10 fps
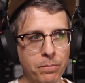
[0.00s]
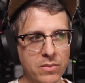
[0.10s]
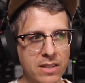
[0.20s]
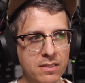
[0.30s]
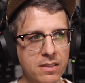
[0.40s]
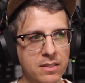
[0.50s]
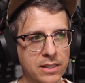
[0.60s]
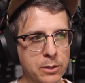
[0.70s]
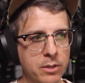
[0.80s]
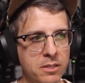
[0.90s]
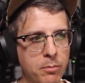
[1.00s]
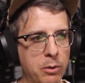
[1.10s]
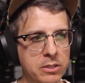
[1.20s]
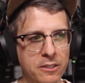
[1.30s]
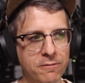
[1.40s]
This is Lewitt's
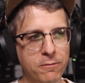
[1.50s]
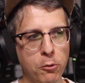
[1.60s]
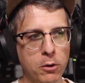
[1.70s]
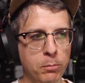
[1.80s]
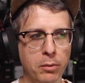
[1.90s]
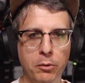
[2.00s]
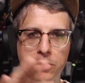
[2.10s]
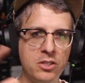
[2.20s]
most affordable